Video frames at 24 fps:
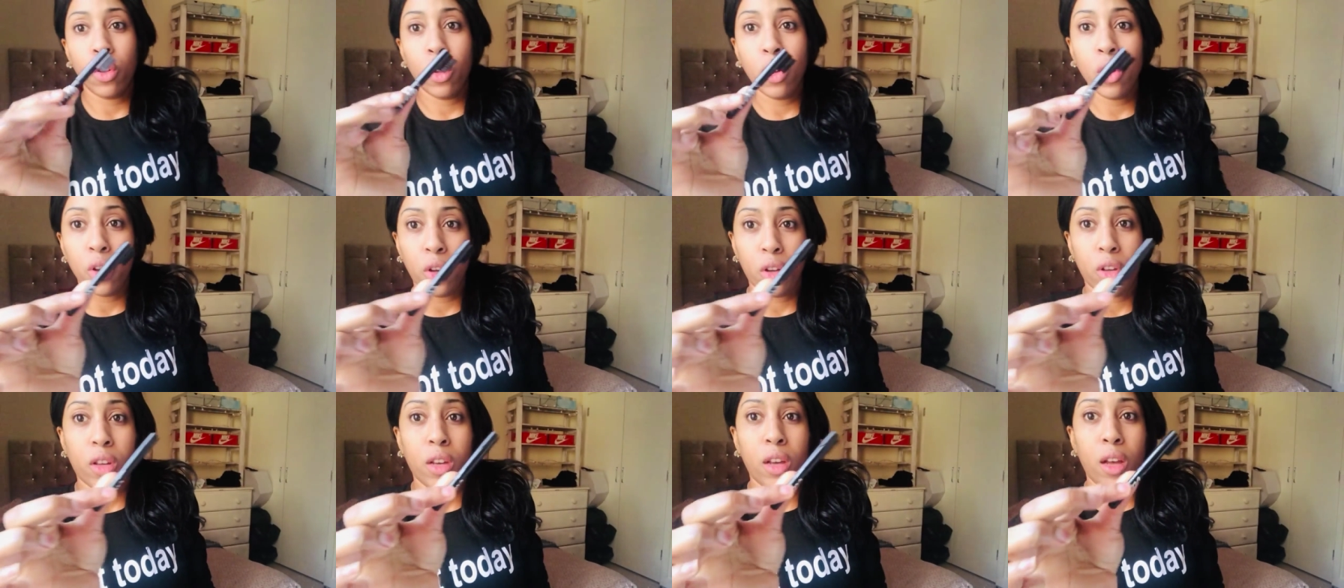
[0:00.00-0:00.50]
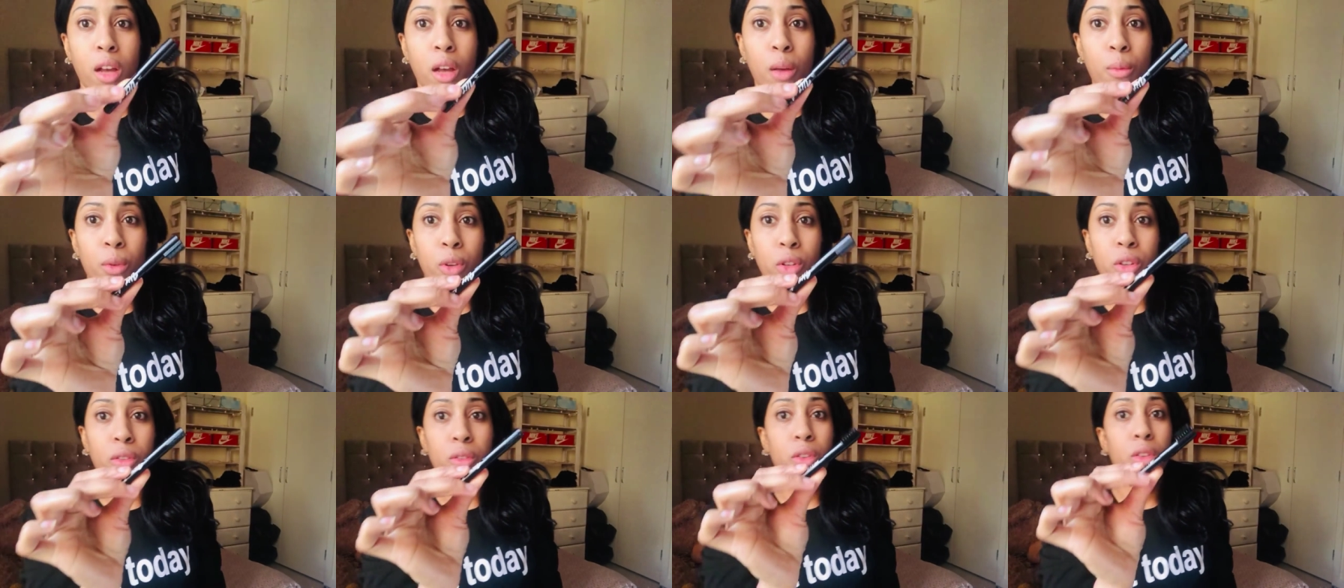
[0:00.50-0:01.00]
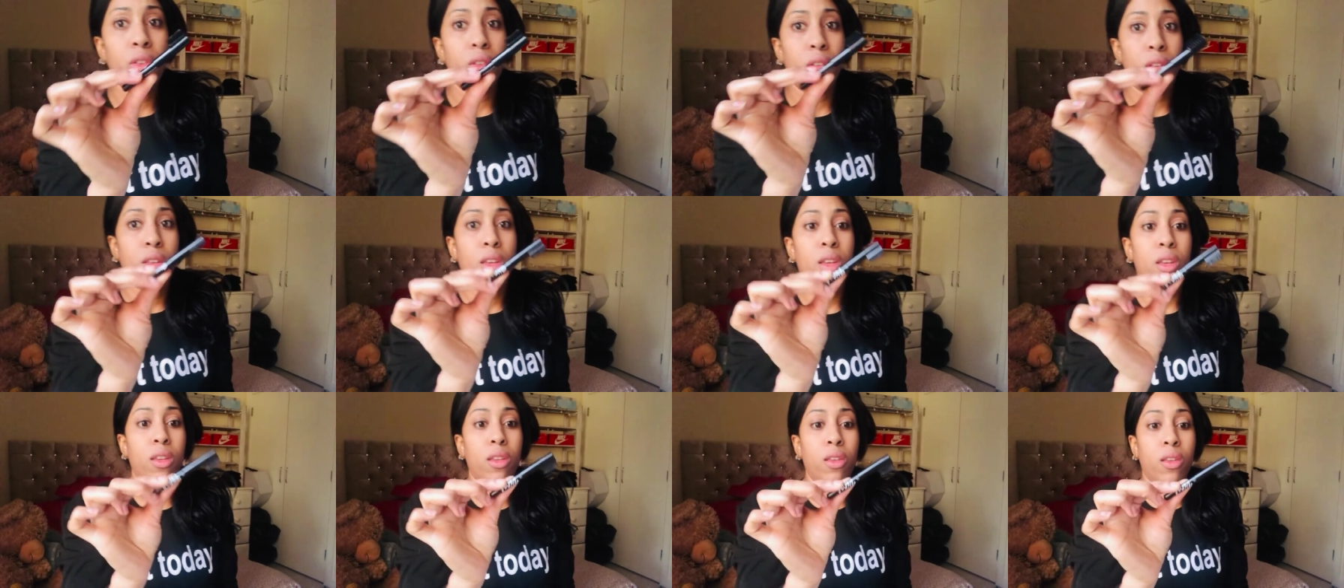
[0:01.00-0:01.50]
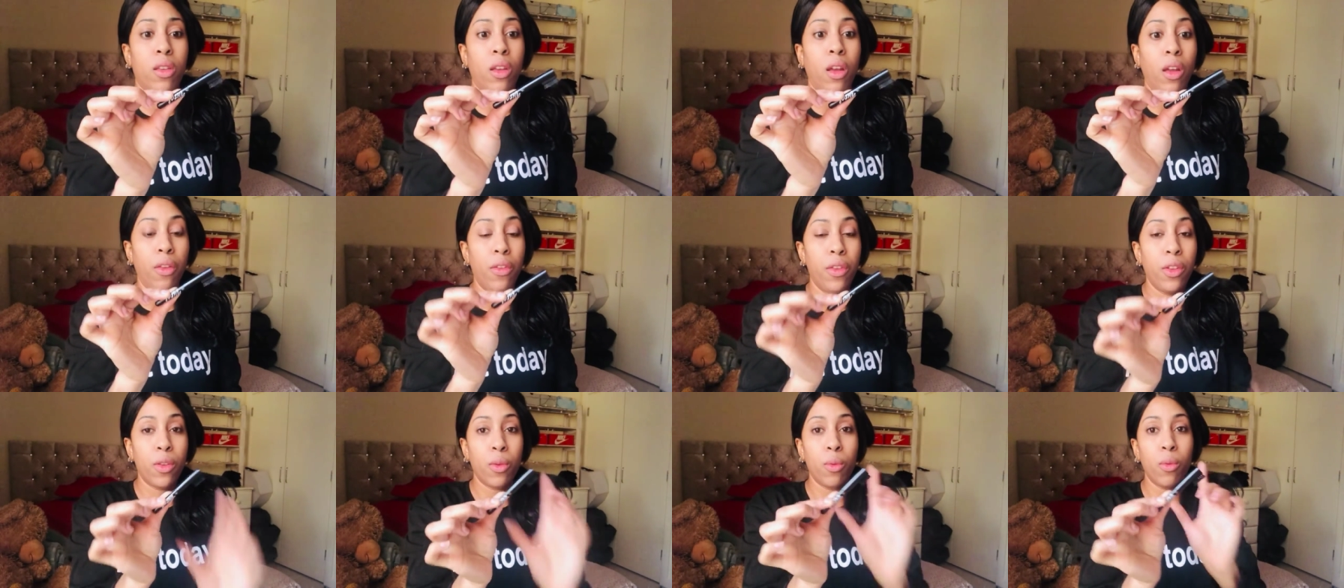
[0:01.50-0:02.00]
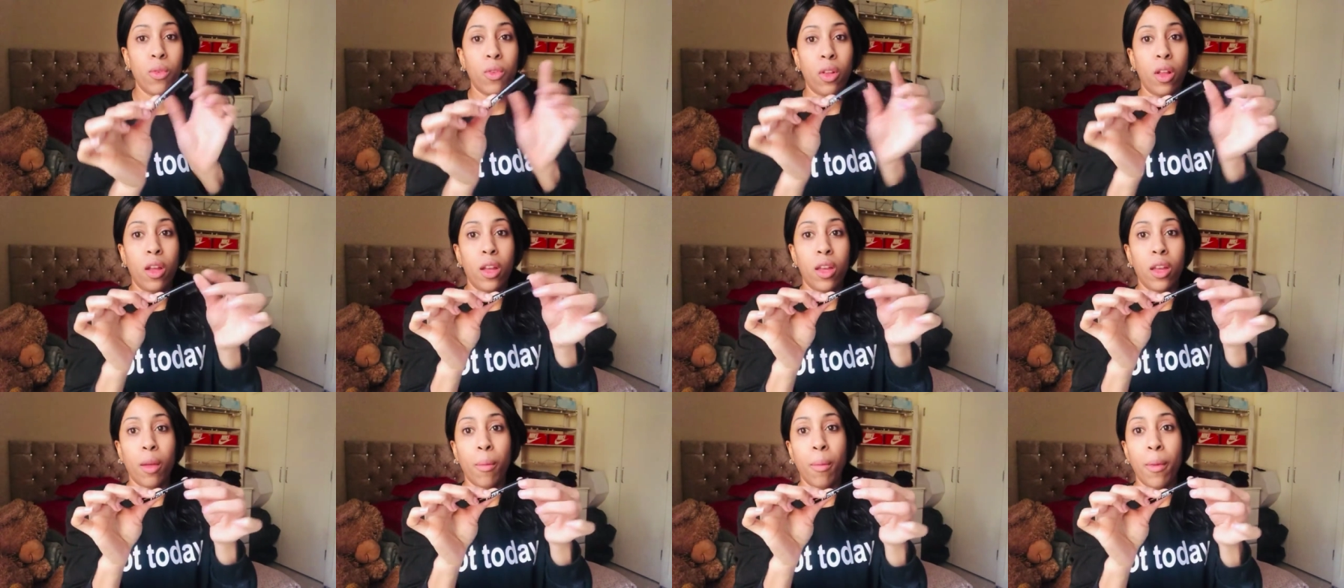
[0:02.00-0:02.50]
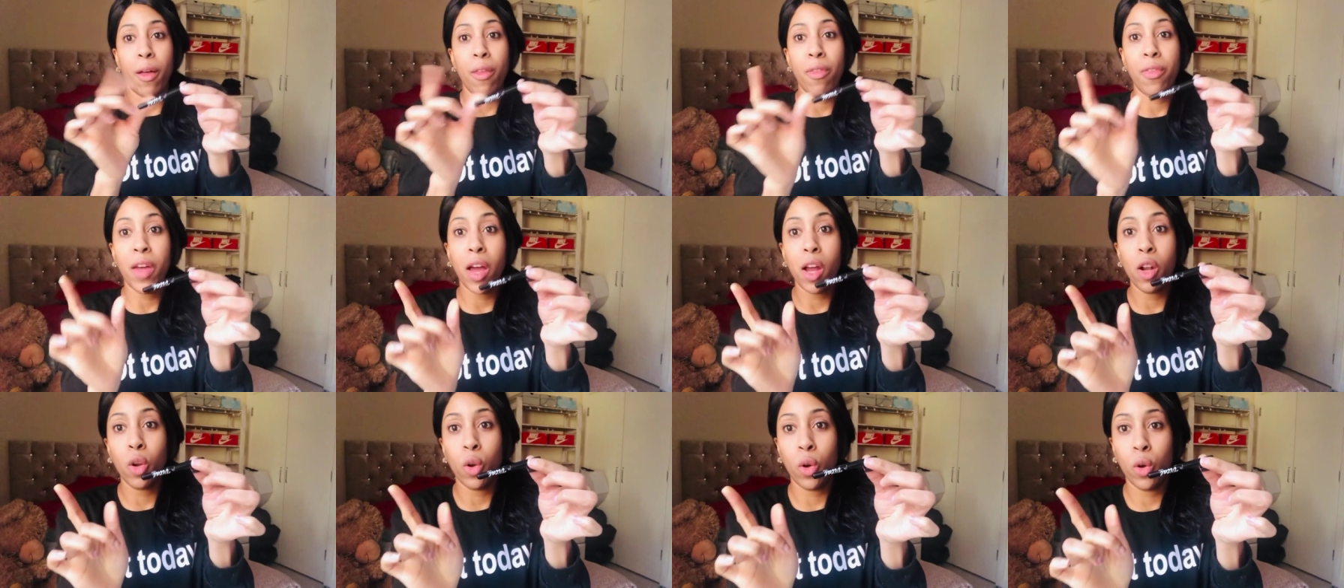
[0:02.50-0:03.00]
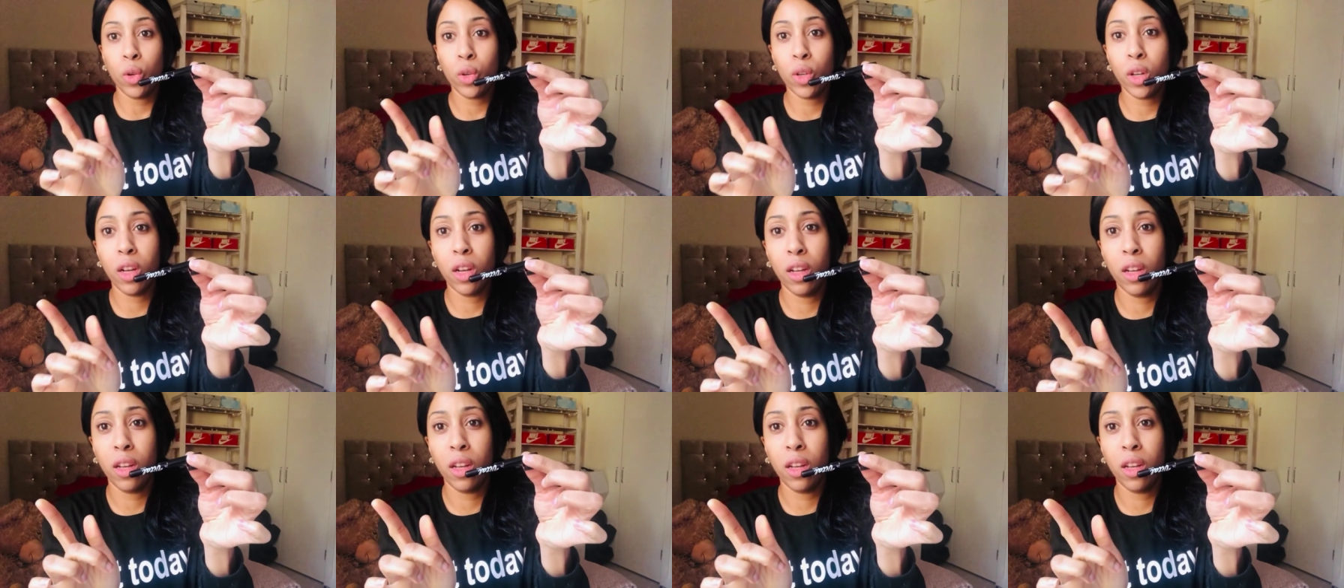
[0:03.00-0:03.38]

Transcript: look how much I've used this this was like about that long